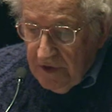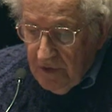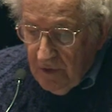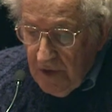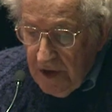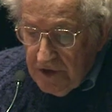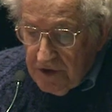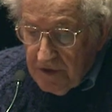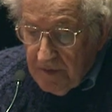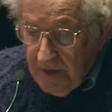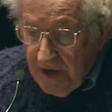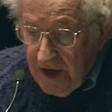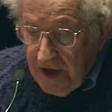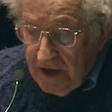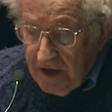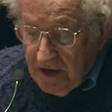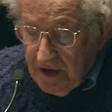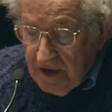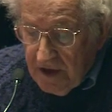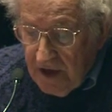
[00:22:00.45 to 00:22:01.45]
the West
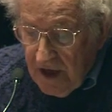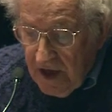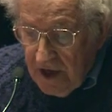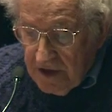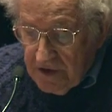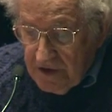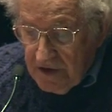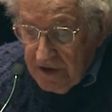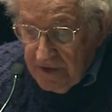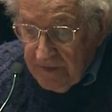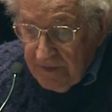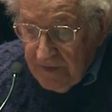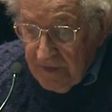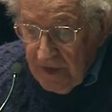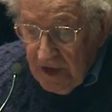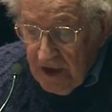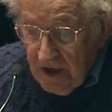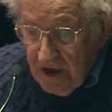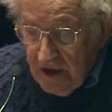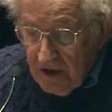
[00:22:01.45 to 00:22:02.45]
Bank and Gaza,
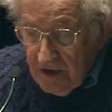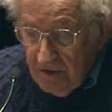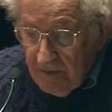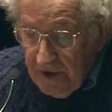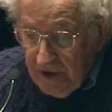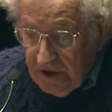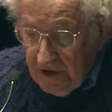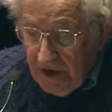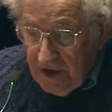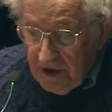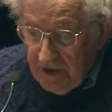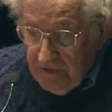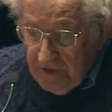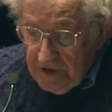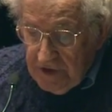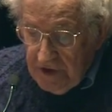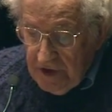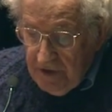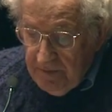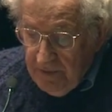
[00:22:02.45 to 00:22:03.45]
the building of
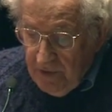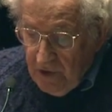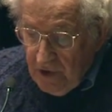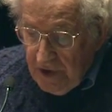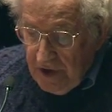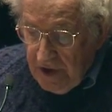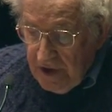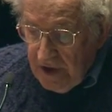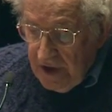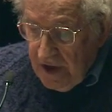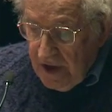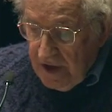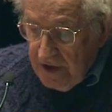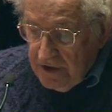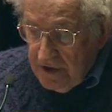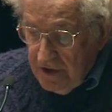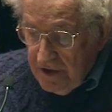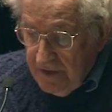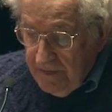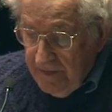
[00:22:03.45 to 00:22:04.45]
a seaport in
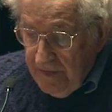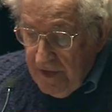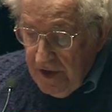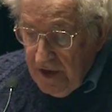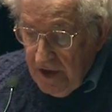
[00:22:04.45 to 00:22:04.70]
Gaza,